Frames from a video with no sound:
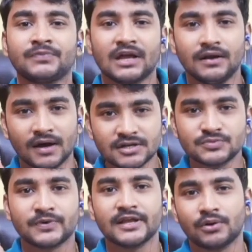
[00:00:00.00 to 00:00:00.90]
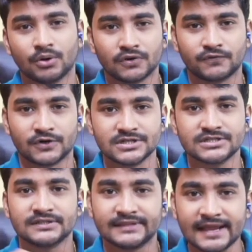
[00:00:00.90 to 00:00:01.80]
learn Spring Core
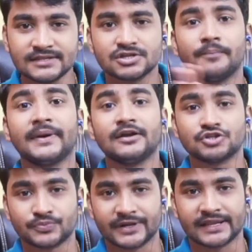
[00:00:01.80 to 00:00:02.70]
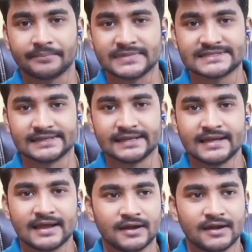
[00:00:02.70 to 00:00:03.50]
first, then jump into Spring MVC.